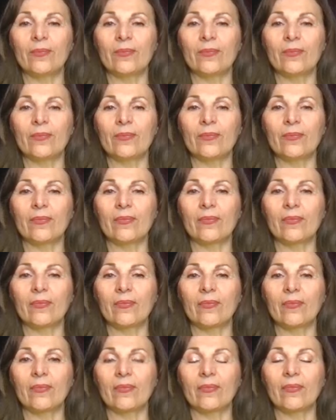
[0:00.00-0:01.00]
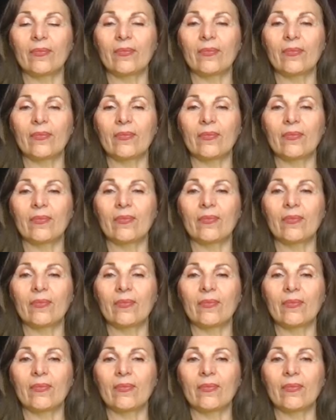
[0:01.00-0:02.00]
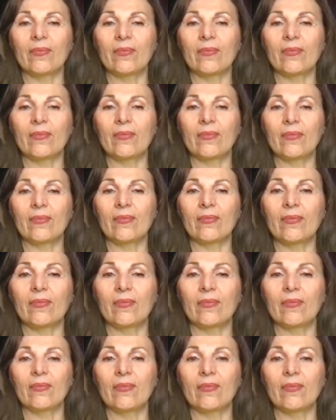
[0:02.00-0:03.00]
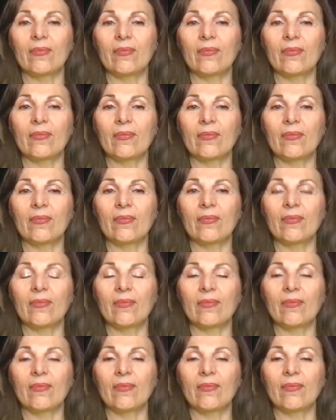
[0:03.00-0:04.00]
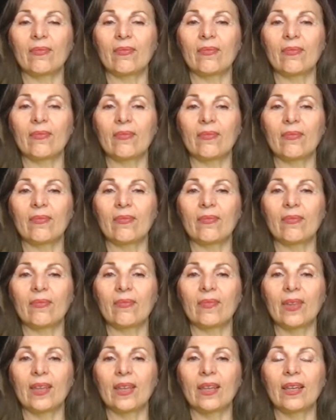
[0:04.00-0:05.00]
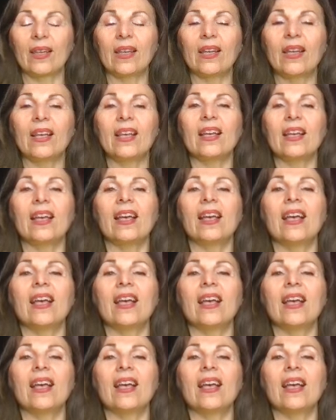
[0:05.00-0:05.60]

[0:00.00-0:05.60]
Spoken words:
Nobody speaks.